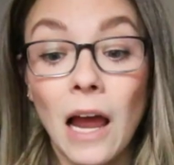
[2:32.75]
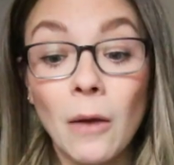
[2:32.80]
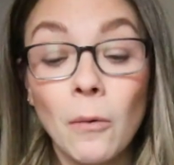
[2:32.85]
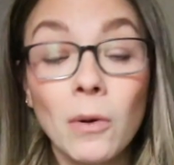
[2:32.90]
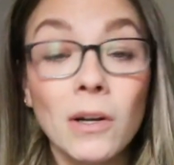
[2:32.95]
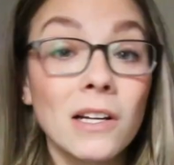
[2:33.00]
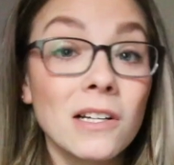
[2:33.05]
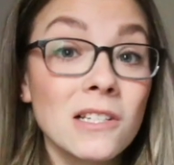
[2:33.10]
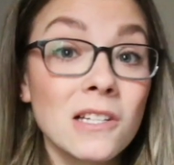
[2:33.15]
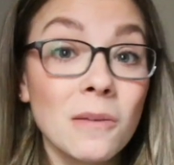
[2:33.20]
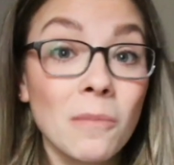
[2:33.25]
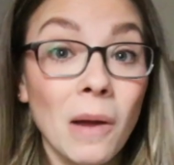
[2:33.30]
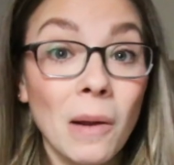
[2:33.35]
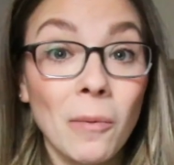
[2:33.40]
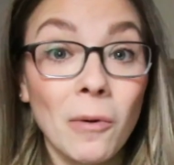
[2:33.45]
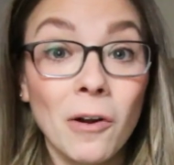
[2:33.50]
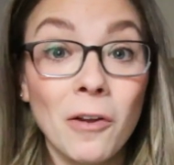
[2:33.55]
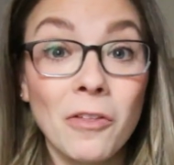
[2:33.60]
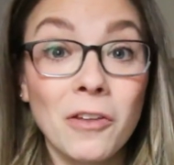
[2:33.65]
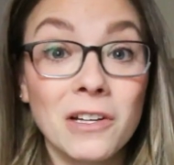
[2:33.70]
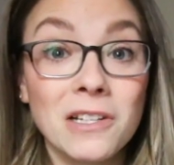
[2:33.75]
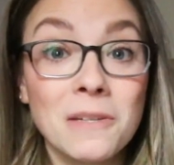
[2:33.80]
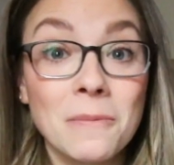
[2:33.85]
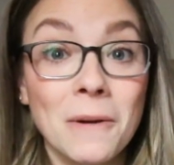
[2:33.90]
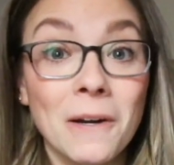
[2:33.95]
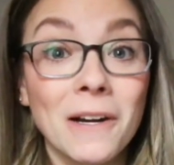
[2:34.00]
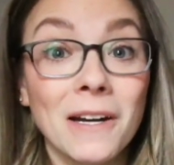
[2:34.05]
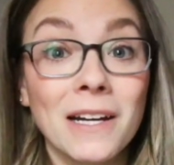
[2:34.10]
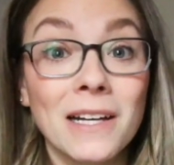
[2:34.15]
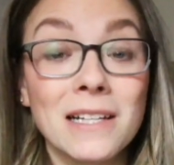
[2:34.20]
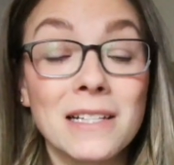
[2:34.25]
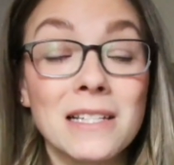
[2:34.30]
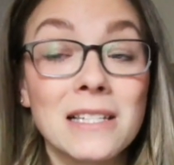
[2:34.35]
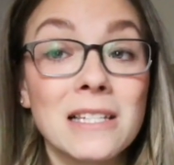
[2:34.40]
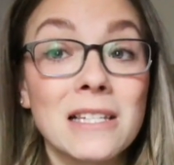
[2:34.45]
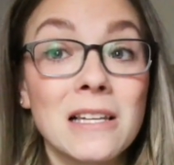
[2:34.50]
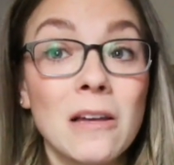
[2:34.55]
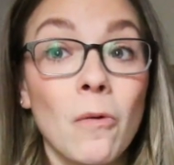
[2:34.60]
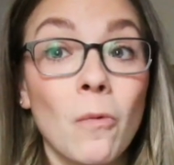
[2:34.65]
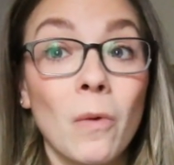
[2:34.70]
I went into my birth
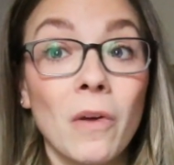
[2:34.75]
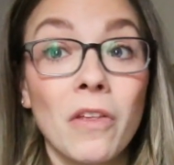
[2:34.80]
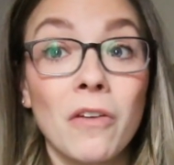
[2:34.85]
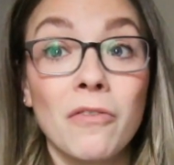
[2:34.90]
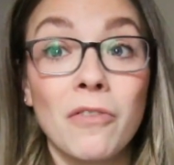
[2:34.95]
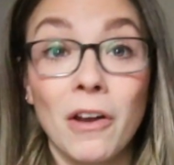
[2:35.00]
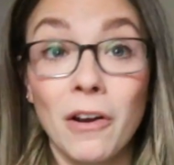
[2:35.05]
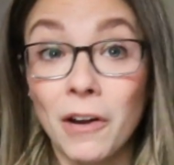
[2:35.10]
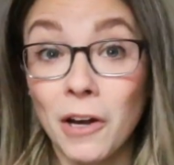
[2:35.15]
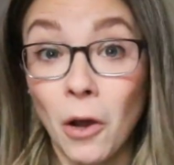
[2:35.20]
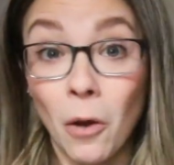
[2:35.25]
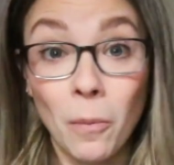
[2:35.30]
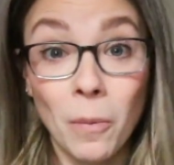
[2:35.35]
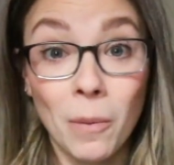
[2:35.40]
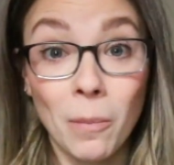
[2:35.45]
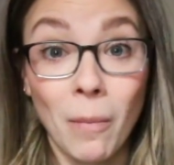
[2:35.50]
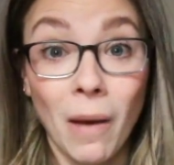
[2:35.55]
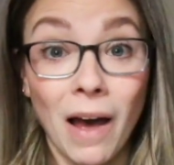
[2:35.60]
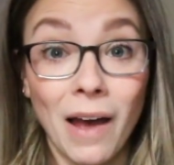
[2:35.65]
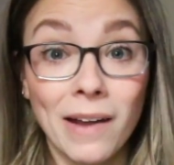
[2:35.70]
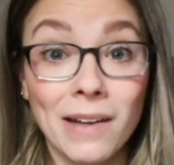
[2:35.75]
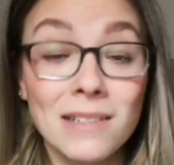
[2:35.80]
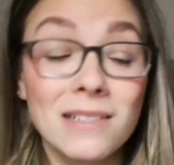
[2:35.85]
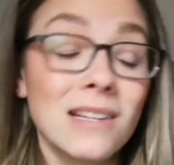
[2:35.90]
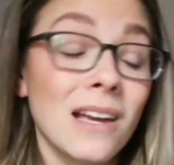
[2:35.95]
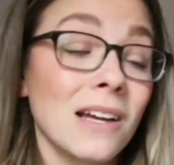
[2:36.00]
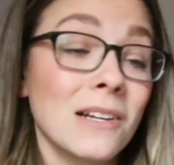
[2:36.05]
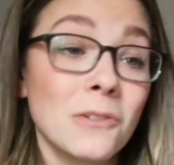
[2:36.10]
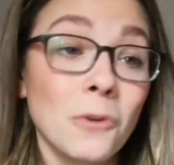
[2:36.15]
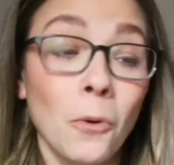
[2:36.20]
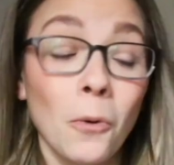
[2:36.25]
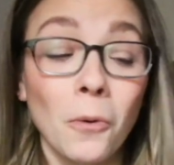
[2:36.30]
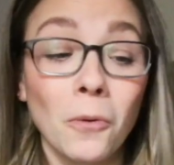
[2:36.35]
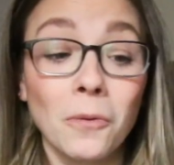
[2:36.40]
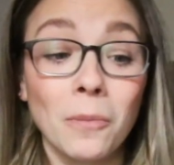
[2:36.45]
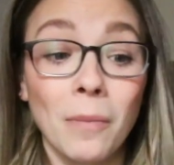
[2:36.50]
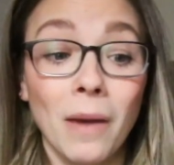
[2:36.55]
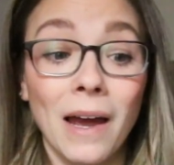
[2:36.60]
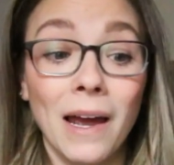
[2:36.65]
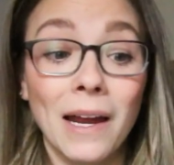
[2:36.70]
experience with a very open mind. I
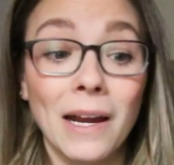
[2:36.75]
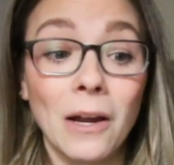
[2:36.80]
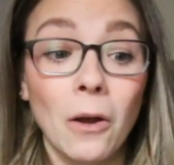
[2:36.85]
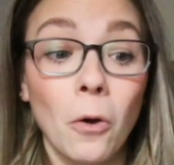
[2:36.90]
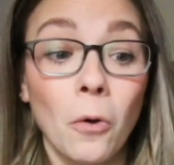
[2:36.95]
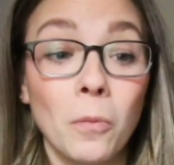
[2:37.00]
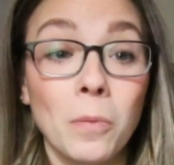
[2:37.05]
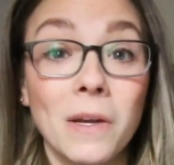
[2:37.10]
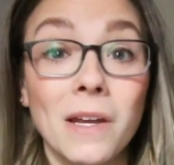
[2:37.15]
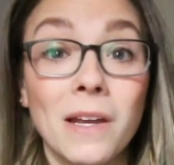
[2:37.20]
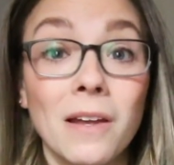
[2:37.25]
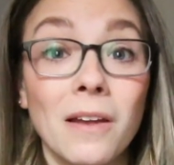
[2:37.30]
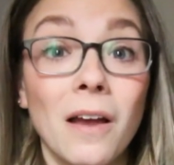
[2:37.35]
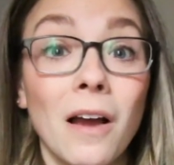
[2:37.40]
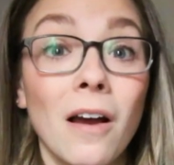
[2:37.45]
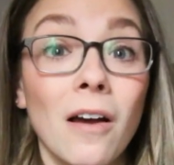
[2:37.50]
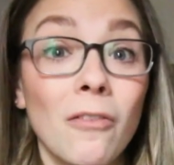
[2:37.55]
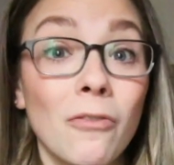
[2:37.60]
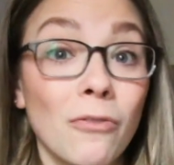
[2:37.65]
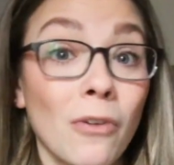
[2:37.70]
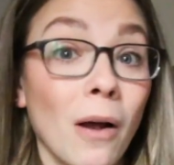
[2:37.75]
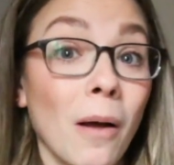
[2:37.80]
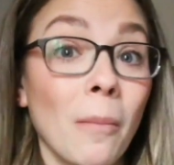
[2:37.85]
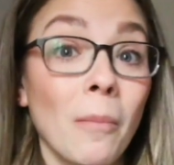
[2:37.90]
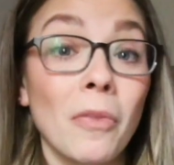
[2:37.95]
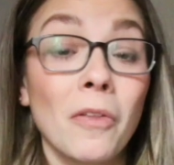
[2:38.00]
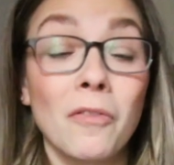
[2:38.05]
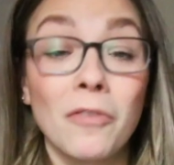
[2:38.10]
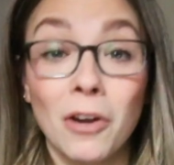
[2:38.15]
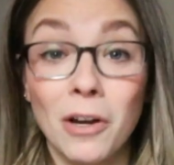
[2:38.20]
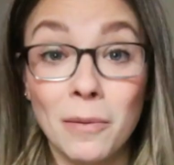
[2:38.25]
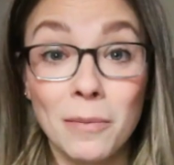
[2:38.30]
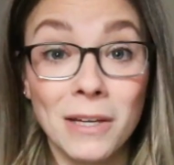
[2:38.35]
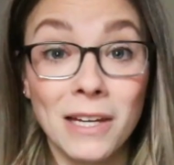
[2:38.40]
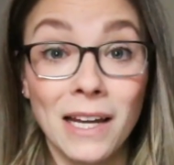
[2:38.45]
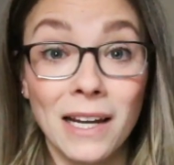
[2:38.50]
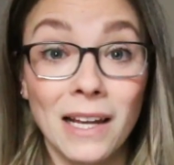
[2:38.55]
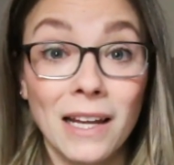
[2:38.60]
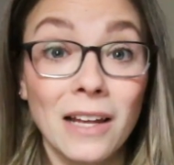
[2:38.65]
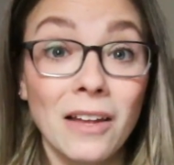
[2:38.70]
told my OB from the very
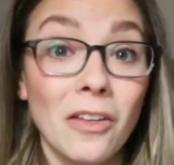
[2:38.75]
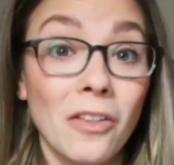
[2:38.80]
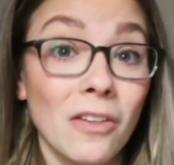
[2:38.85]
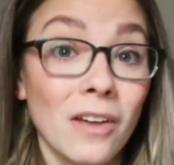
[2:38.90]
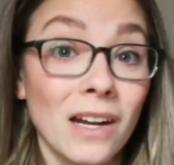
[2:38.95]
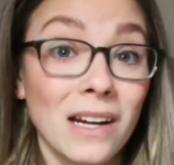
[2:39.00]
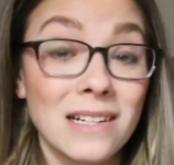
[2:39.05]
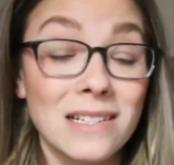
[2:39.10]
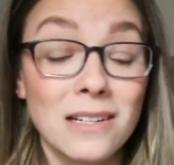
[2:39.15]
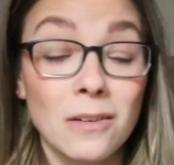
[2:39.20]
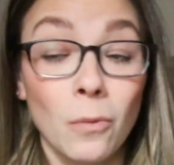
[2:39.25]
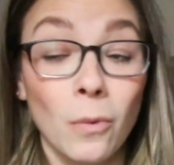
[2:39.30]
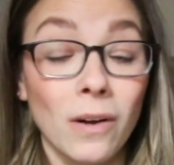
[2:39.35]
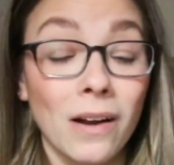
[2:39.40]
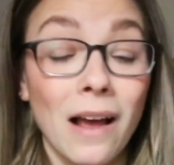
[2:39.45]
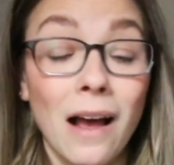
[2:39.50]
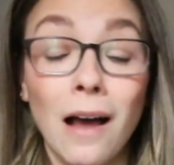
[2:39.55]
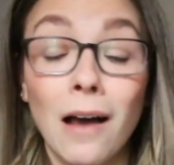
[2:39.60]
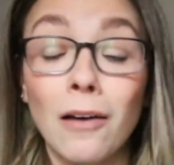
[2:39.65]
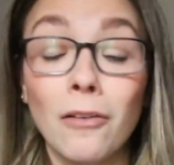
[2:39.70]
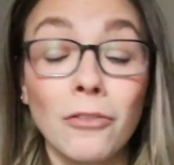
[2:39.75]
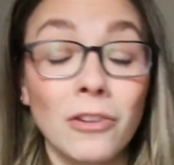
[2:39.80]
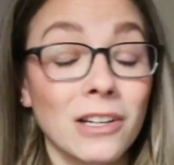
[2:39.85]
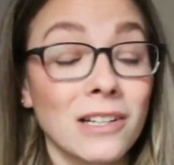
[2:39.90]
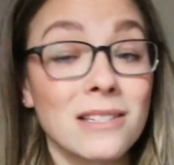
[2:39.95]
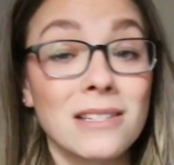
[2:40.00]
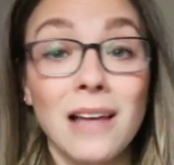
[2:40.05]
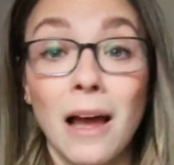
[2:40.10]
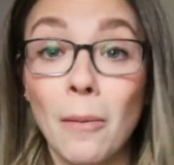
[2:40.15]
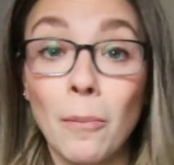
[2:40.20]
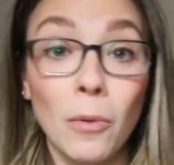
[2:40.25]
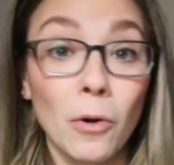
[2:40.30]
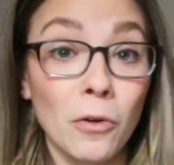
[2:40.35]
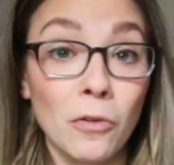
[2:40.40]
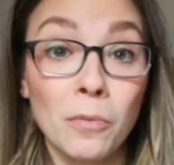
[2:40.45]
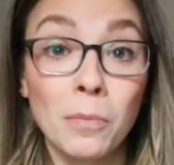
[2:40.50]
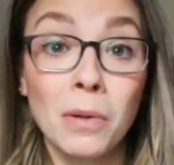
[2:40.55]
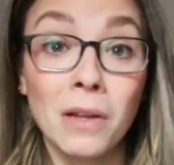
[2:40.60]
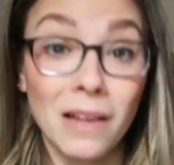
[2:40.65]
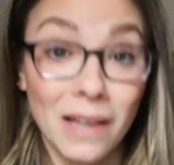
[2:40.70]
beginning that I didn't want to have like a set
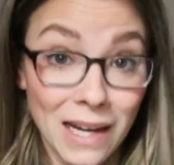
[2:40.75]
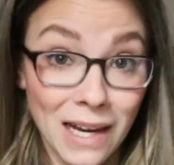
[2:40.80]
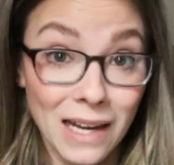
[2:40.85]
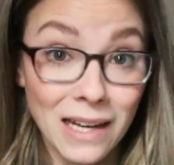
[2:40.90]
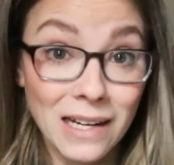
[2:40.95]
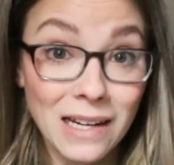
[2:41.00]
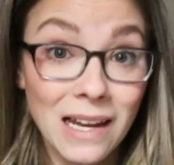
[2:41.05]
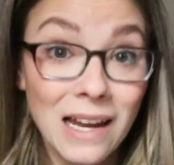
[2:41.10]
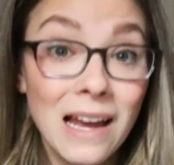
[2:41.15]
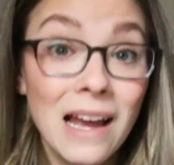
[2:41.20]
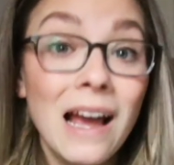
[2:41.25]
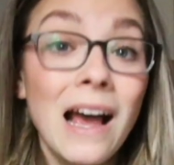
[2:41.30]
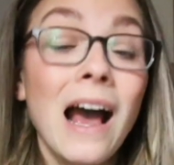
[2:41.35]
birth plan.